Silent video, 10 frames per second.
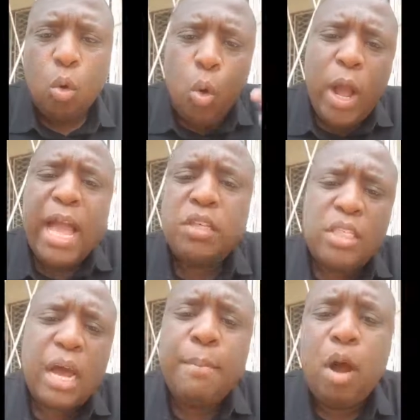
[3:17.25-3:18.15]
Who has
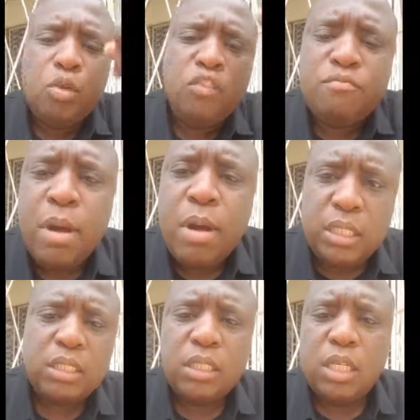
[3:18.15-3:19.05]
the amount of
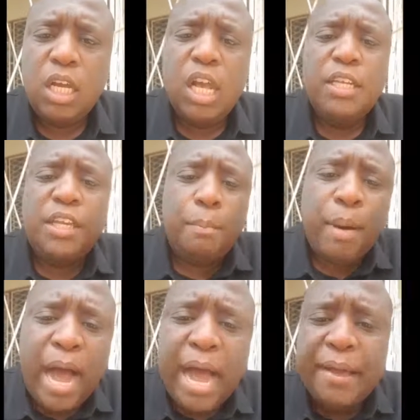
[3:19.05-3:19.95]
money to
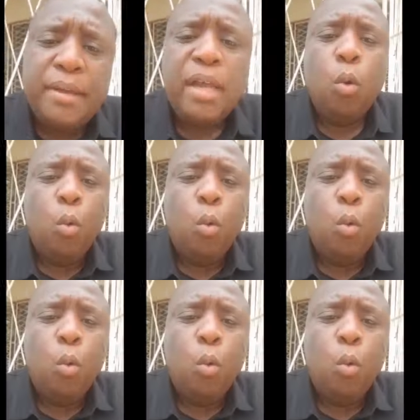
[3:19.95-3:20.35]
buy